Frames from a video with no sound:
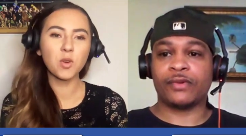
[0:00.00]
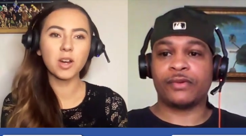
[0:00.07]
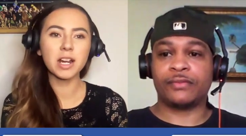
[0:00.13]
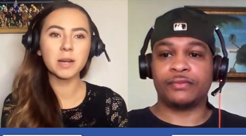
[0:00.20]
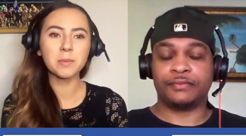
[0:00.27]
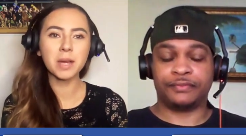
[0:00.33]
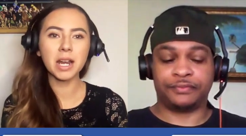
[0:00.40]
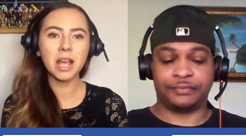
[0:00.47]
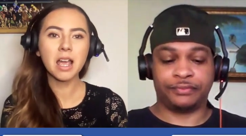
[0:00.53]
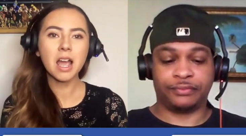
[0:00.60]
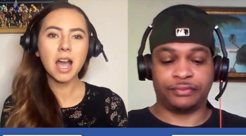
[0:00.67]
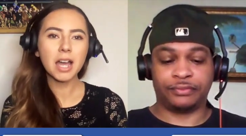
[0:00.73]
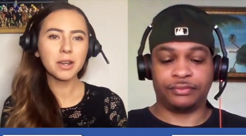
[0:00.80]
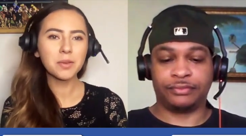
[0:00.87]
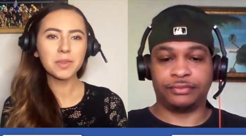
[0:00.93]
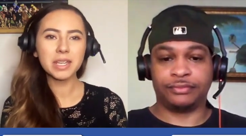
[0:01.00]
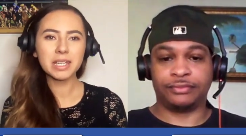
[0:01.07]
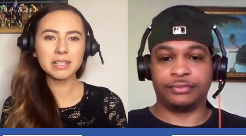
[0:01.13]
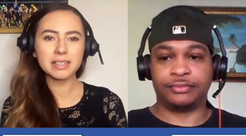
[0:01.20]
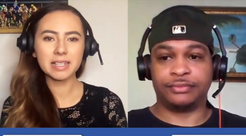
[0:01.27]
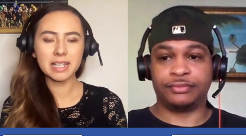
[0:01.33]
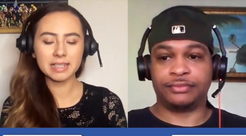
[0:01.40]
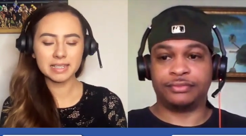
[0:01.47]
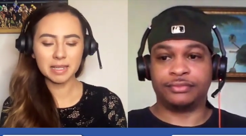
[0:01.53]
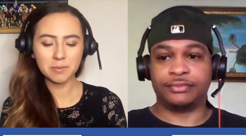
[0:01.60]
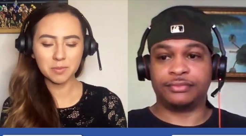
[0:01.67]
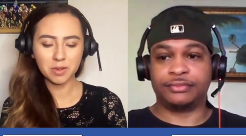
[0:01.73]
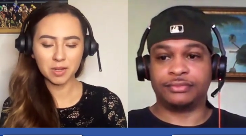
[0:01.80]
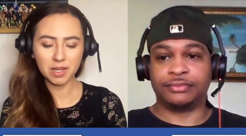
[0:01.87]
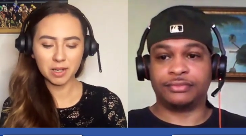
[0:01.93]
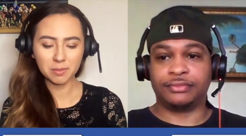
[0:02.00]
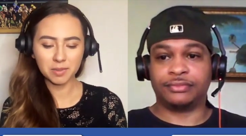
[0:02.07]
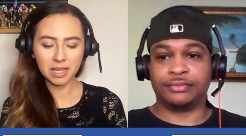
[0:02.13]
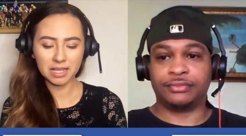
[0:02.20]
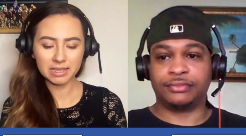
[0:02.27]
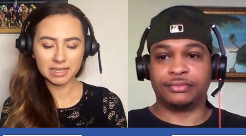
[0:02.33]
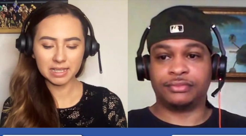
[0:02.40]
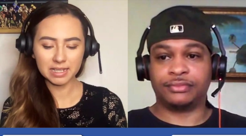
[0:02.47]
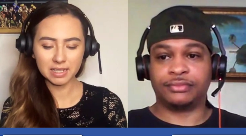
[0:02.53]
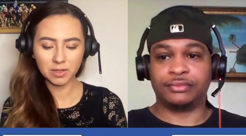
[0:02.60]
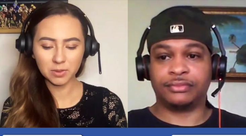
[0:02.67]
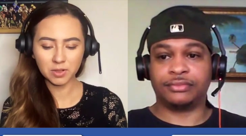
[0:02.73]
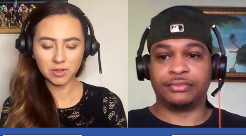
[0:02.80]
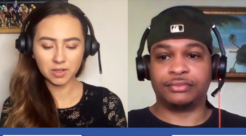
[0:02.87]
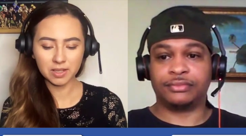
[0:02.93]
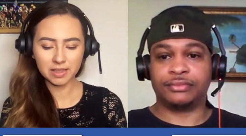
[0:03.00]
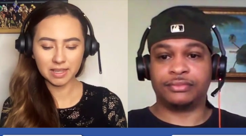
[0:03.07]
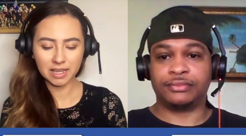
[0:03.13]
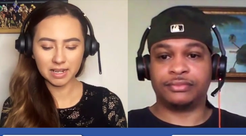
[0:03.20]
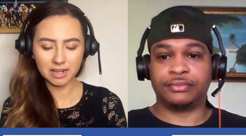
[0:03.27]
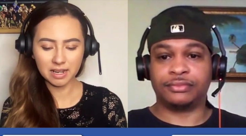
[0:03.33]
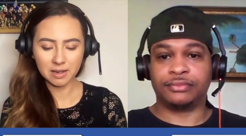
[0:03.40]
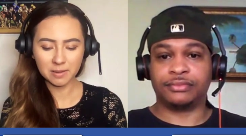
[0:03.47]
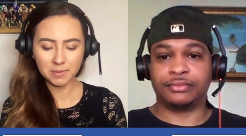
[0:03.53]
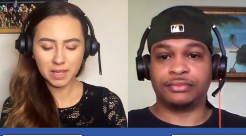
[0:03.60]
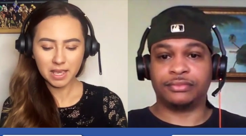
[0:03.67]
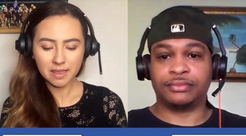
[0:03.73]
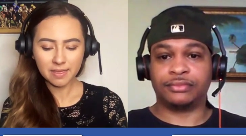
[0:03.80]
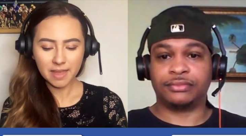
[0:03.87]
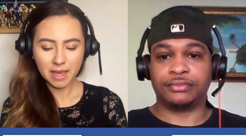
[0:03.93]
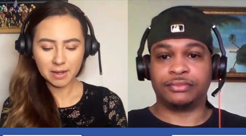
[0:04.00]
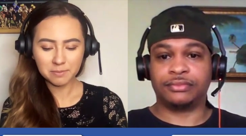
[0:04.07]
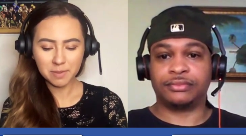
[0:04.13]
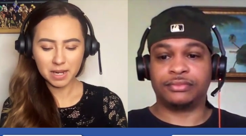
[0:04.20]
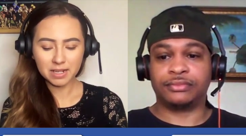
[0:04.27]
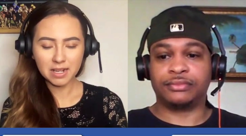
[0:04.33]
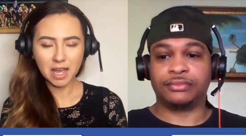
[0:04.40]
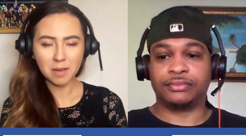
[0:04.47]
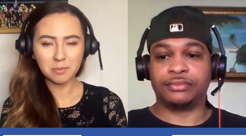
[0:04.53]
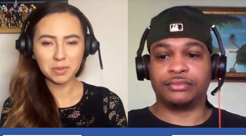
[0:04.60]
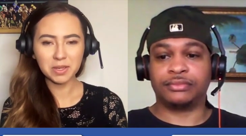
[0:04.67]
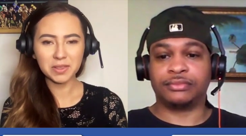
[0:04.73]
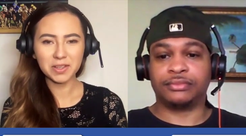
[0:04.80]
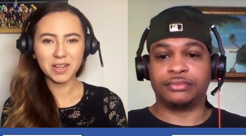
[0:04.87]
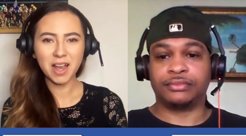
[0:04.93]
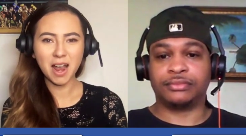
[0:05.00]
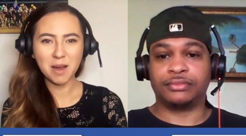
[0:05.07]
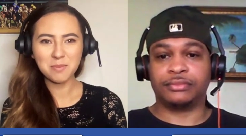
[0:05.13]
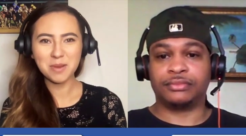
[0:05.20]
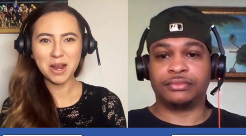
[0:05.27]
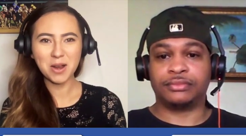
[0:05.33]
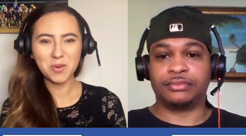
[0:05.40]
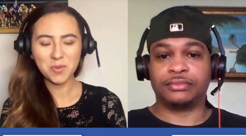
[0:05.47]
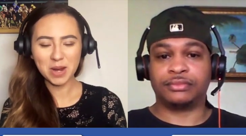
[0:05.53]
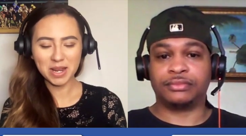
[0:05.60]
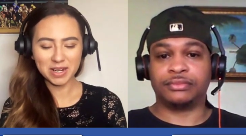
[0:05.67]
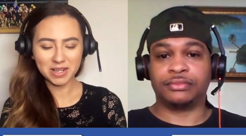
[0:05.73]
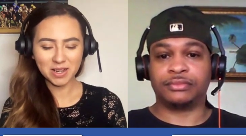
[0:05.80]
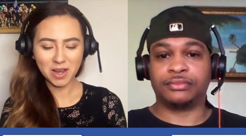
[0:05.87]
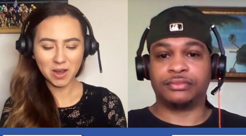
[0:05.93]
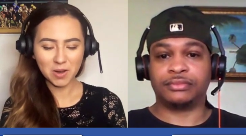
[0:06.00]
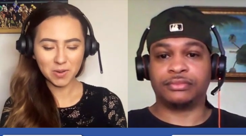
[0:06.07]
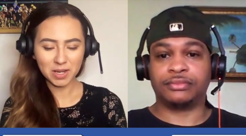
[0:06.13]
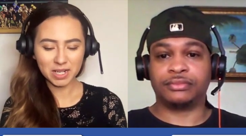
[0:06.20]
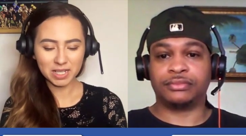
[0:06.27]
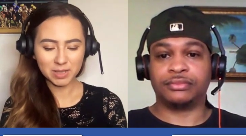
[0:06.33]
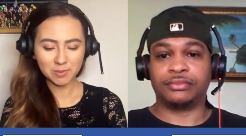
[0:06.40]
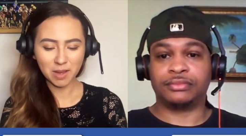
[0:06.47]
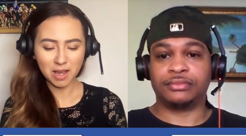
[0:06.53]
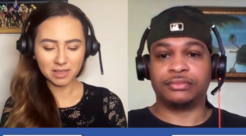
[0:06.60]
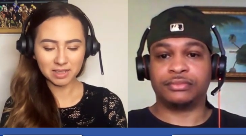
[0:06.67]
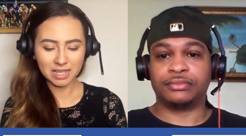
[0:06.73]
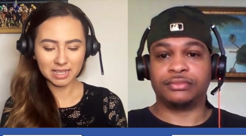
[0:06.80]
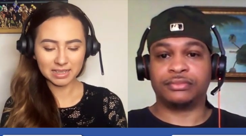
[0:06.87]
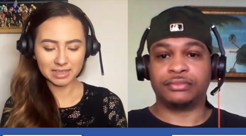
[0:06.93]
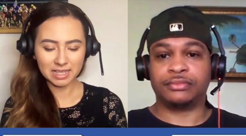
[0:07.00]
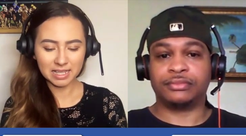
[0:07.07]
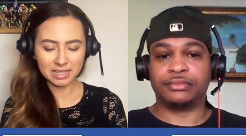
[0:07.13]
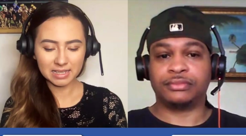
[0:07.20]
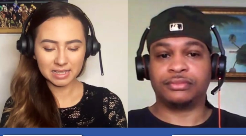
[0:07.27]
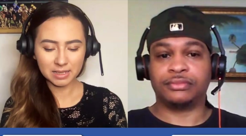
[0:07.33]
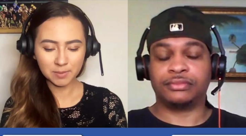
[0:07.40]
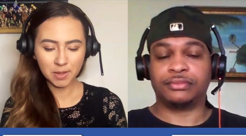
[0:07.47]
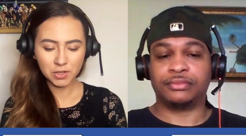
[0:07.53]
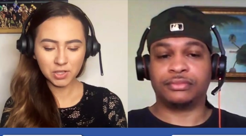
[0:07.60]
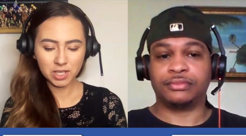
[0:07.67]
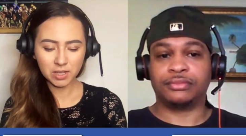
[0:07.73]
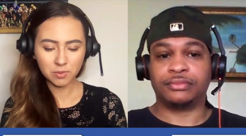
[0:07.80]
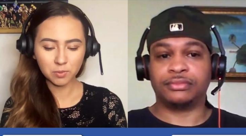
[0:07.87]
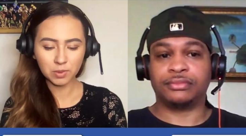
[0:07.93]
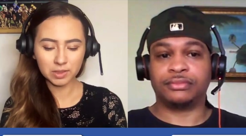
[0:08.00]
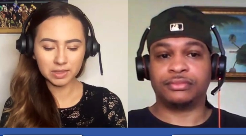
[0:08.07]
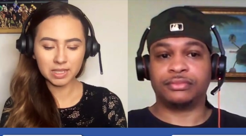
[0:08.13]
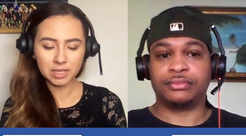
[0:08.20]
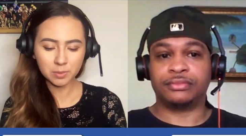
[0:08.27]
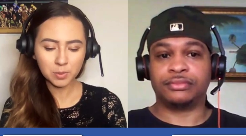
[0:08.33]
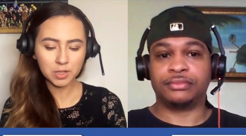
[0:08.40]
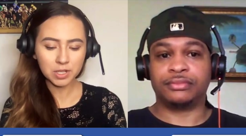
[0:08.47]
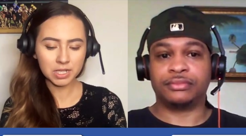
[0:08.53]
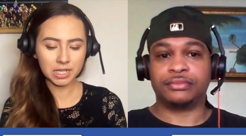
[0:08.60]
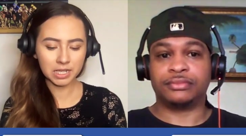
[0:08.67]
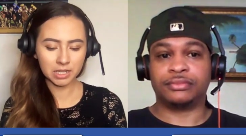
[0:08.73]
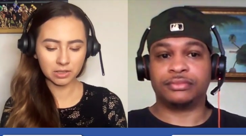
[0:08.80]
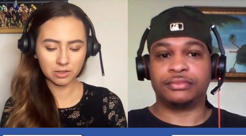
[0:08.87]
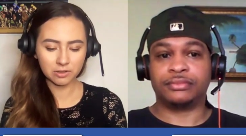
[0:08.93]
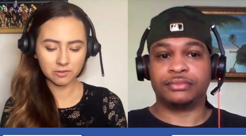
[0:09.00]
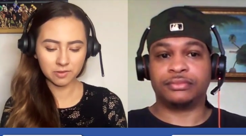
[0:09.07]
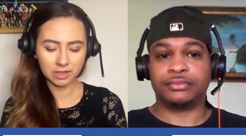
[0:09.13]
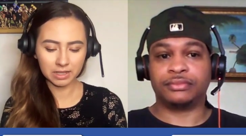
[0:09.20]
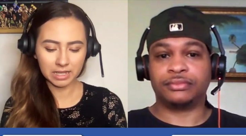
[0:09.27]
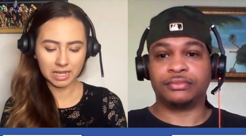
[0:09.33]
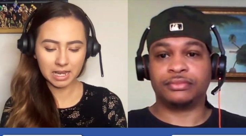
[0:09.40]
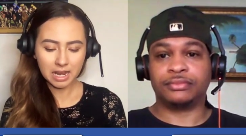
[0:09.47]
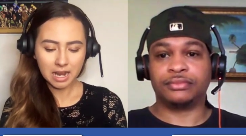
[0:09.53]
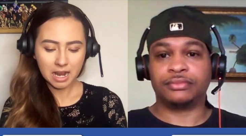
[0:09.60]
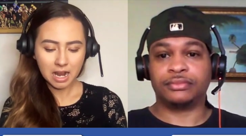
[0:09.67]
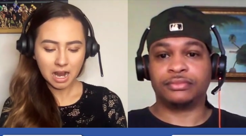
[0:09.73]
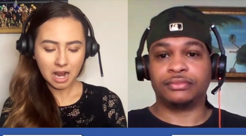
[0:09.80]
Speaker 1: Ward, but I don't think it's that simple, and I'm glad that you agree that um, that might not be the cop out way to go in a spot like this, especially with this particular filly.